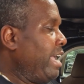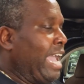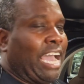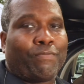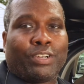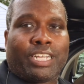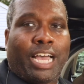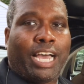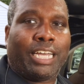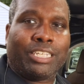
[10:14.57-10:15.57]

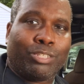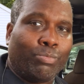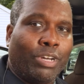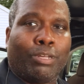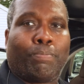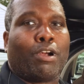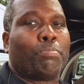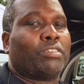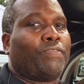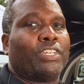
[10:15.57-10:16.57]
advertised, whether
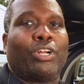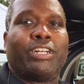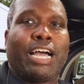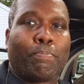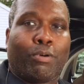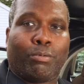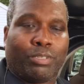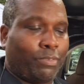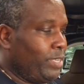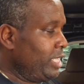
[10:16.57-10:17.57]
purposefully or not
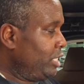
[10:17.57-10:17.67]
purposefully,